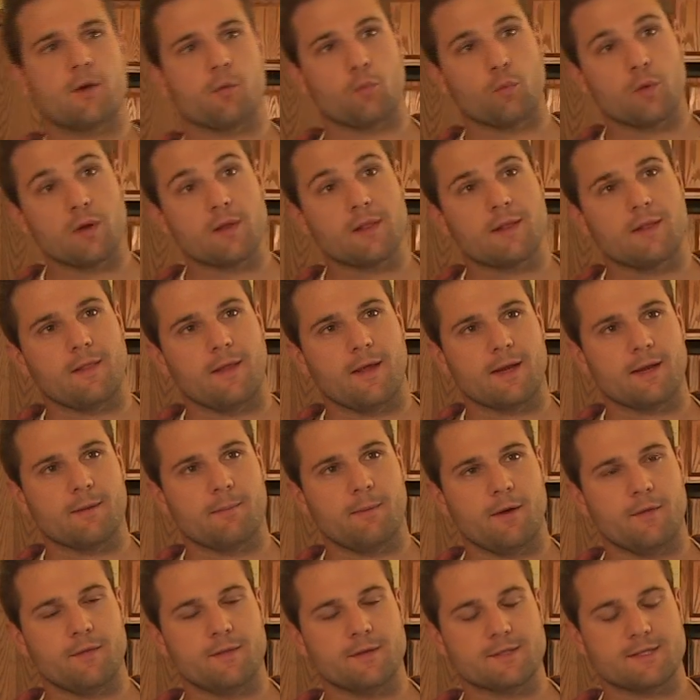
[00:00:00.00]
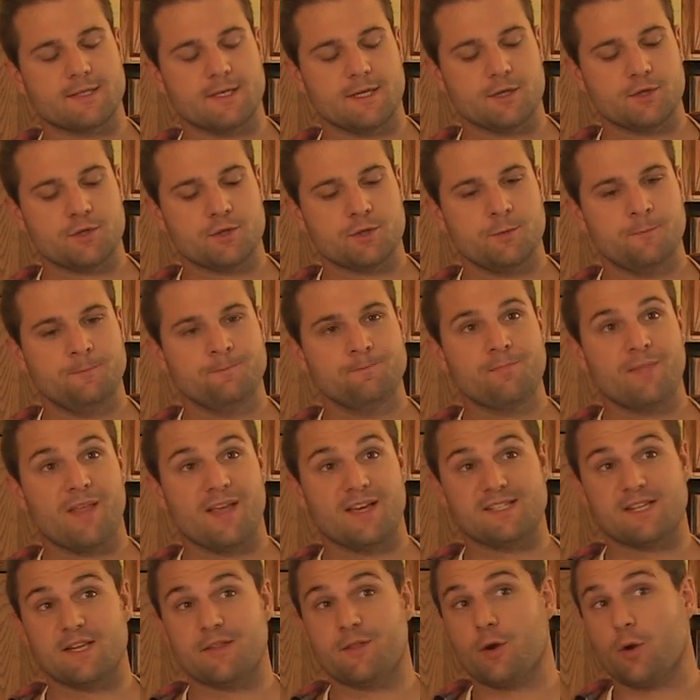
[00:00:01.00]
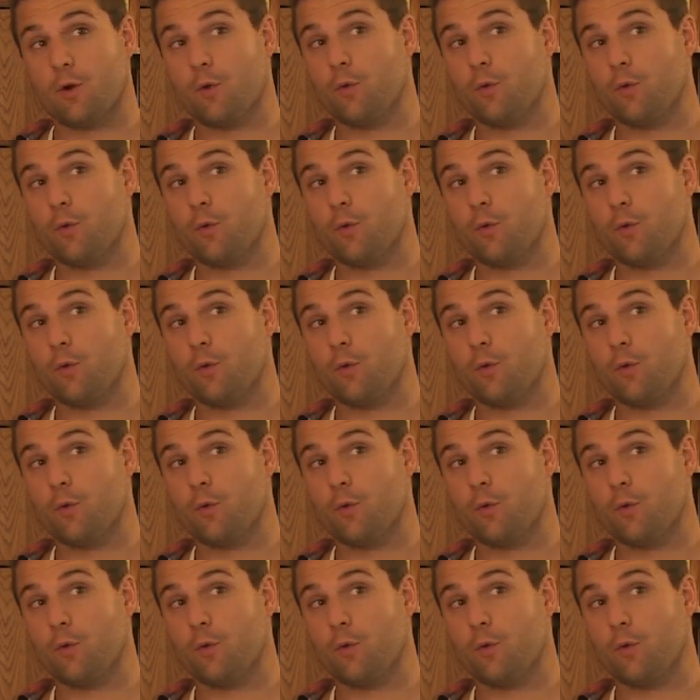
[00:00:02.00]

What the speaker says: I really like about this dish is that there